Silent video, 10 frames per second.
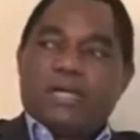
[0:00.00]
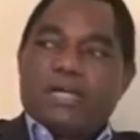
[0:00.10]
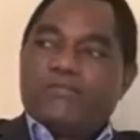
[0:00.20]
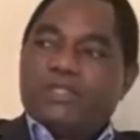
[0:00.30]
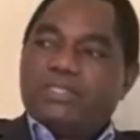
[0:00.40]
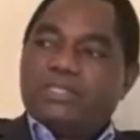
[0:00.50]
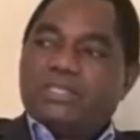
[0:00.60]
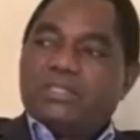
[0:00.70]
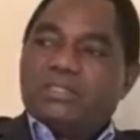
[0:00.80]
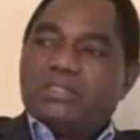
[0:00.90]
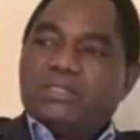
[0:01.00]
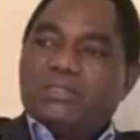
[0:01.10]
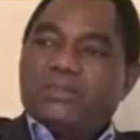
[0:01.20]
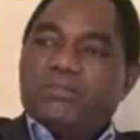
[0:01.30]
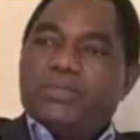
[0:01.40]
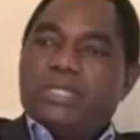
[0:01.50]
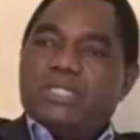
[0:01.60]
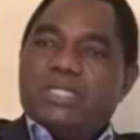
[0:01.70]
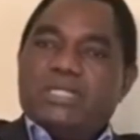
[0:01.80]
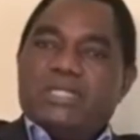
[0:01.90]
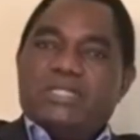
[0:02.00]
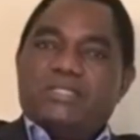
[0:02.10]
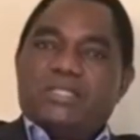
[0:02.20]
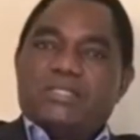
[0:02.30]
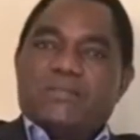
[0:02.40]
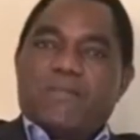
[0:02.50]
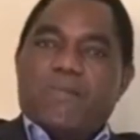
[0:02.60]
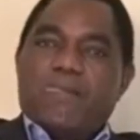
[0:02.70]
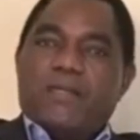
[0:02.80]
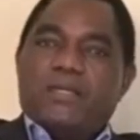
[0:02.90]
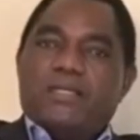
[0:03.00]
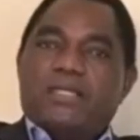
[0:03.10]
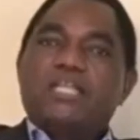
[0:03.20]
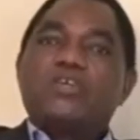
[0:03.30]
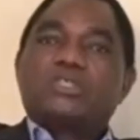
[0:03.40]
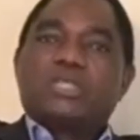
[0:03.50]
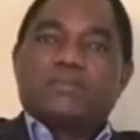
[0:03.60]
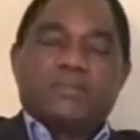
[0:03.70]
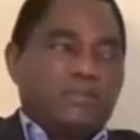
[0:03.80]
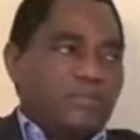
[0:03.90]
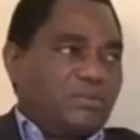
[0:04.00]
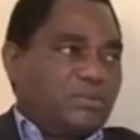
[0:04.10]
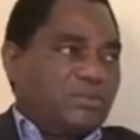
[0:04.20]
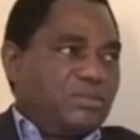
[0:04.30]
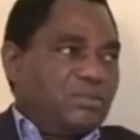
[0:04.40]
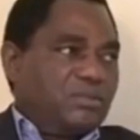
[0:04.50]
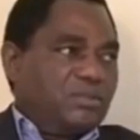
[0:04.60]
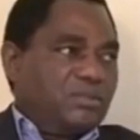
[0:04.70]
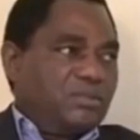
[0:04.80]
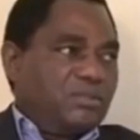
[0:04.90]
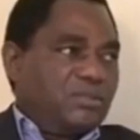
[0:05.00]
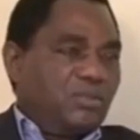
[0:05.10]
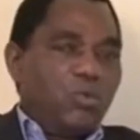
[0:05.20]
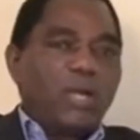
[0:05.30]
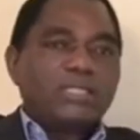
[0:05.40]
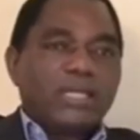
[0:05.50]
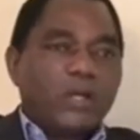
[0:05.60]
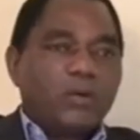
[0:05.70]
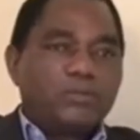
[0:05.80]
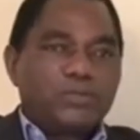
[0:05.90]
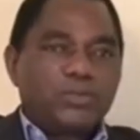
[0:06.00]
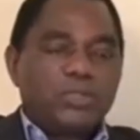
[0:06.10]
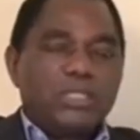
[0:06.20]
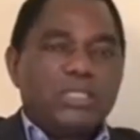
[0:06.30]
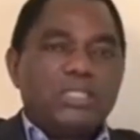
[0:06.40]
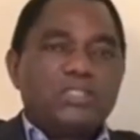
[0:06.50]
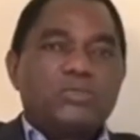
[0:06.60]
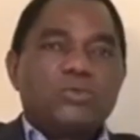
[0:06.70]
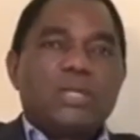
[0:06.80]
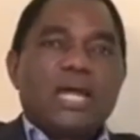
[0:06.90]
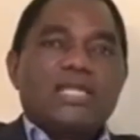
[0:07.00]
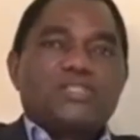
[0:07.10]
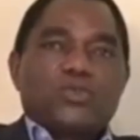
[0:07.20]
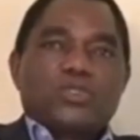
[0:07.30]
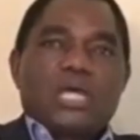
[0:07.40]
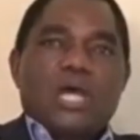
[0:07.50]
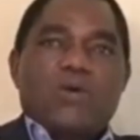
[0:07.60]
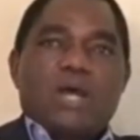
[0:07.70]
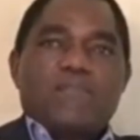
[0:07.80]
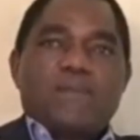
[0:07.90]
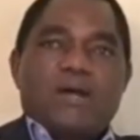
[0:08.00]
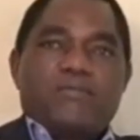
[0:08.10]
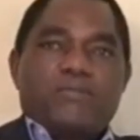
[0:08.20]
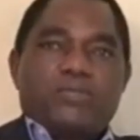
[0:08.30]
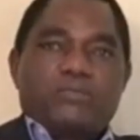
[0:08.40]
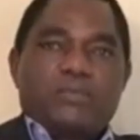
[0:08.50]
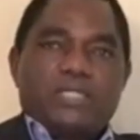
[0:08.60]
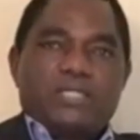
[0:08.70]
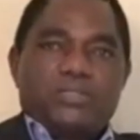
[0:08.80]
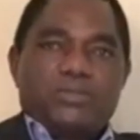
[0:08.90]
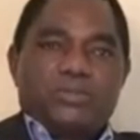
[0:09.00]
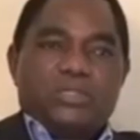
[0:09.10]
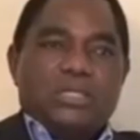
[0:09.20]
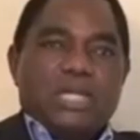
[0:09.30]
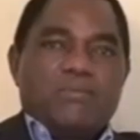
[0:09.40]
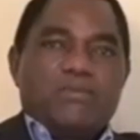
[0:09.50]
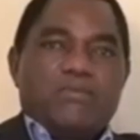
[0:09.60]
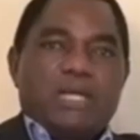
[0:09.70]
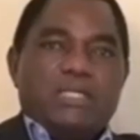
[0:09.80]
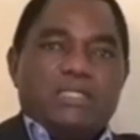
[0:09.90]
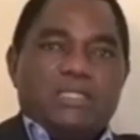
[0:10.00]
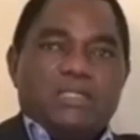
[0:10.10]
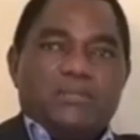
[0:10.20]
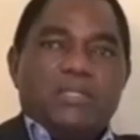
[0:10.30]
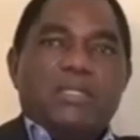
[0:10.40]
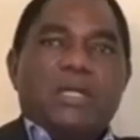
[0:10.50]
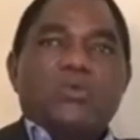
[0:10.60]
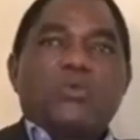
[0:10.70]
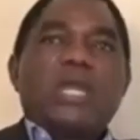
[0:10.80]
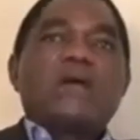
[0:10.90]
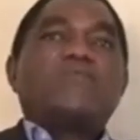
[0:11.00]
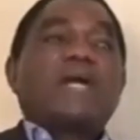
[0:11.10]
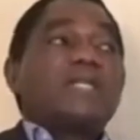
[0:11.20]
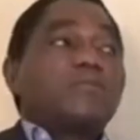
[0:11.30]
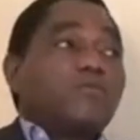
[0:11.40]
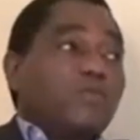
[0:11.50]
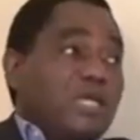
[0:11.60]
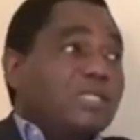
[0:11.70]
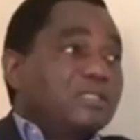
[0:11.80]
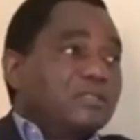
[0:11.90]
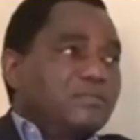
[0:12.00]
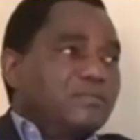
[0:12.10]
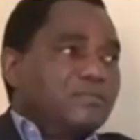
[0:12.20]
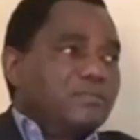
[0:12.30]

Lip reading: By fixing UPND and HH, innocent people. What helps you is to rise, to tower above those petty issues and provide leadership, and we are available for that.